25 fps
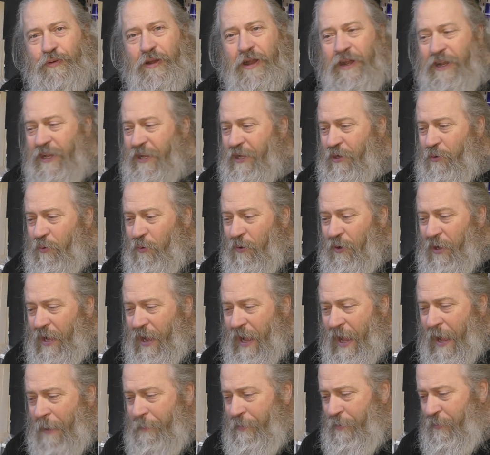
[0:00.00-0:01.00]
really quite
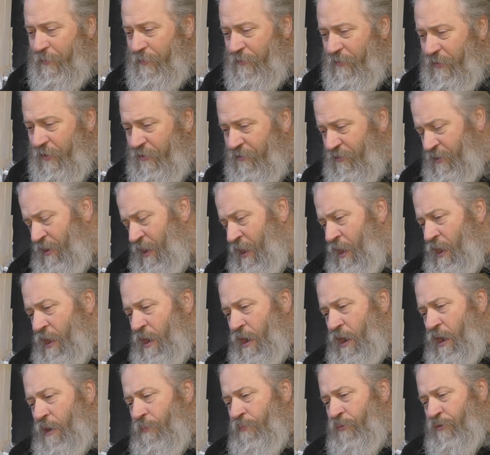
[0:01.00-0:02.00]
happy with this.
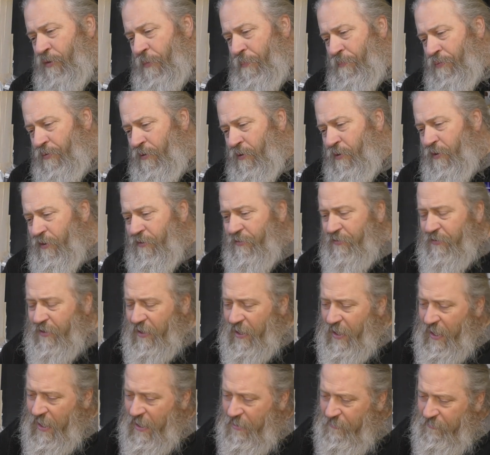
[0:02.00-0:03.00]
I'm surprised
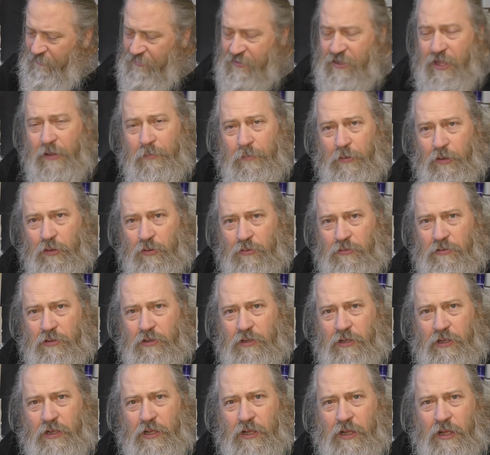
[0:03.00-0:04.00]
how it's come along.
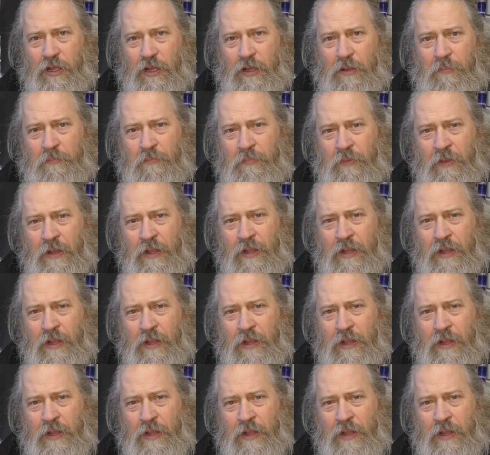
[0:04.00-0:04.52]
Um,